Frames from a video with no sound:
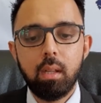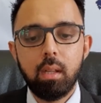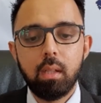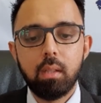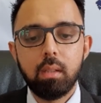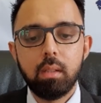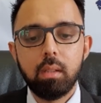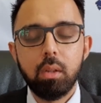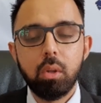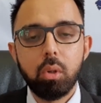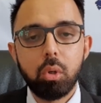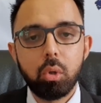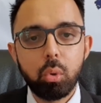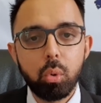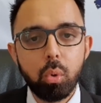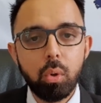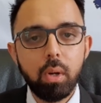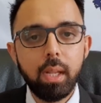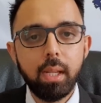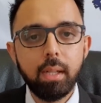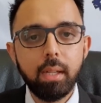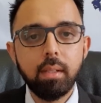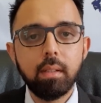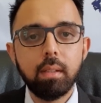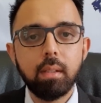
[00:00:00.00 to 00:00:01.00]
The
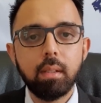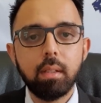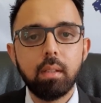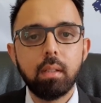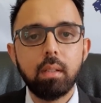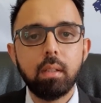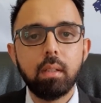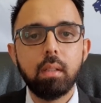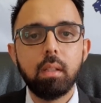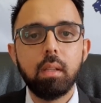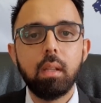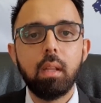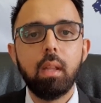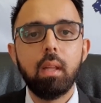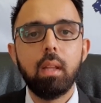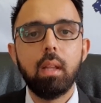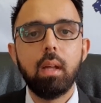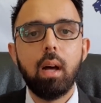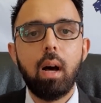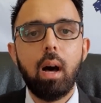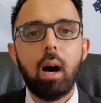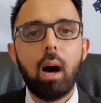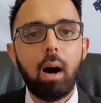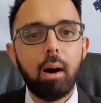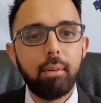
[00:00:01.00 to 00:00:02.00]
ruling,
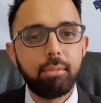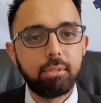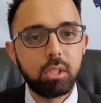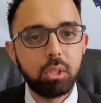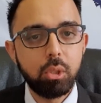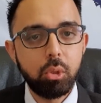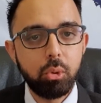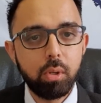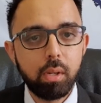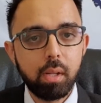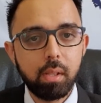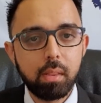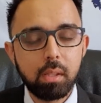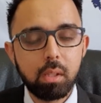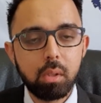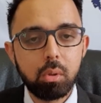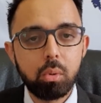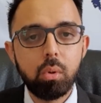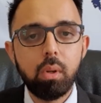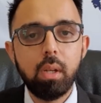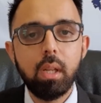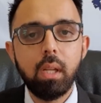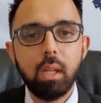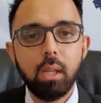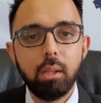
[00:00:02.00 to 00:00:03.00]
after you get the
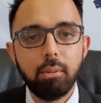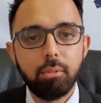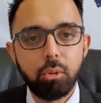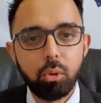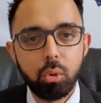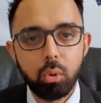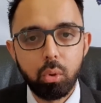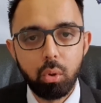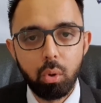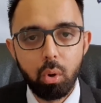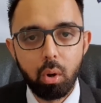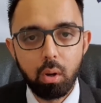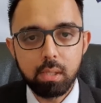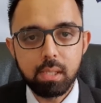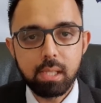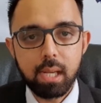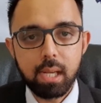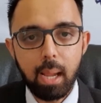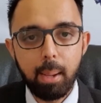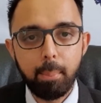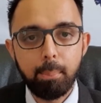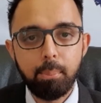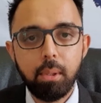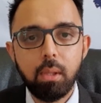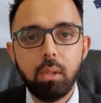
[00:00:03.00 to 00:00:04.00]
ruling, if you're not
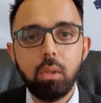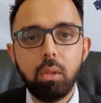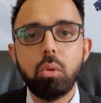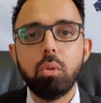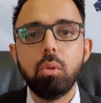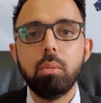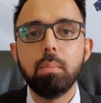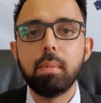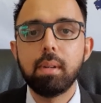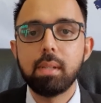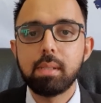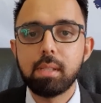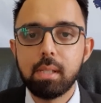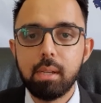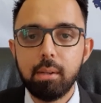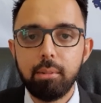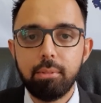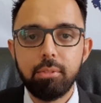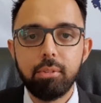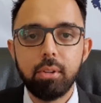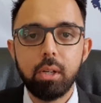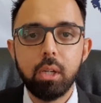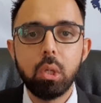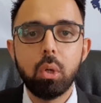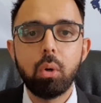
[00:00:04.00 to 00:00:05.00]
happy, you must
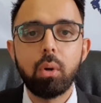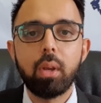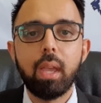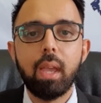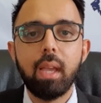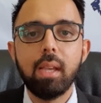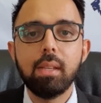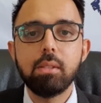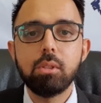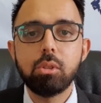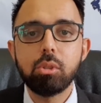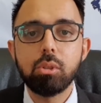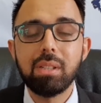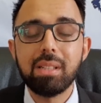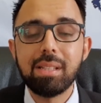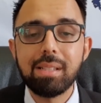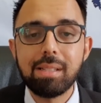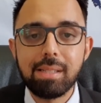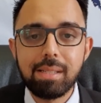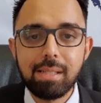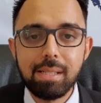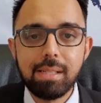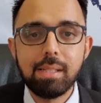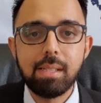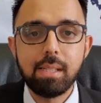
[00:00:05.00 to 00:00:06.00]
refer your case to the
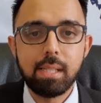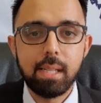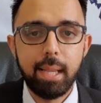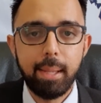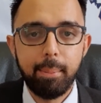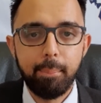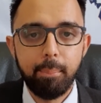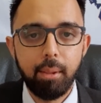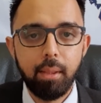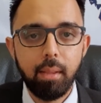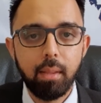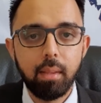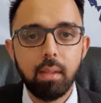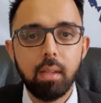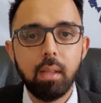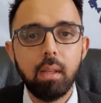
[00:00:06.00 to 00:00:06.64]
CCMA.